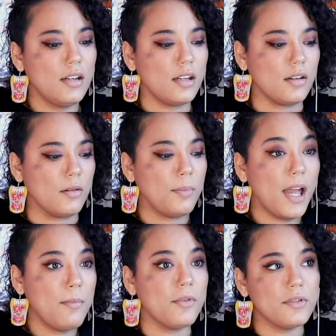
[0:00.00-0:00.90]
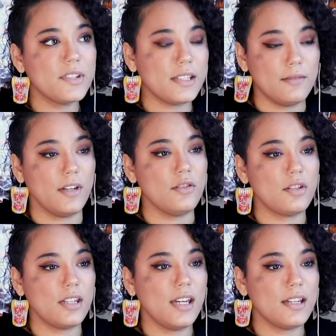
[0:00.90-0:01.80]
you know pebbles
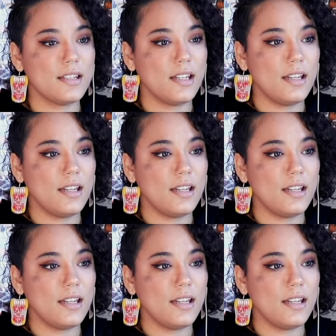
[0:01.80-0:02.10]
eventually because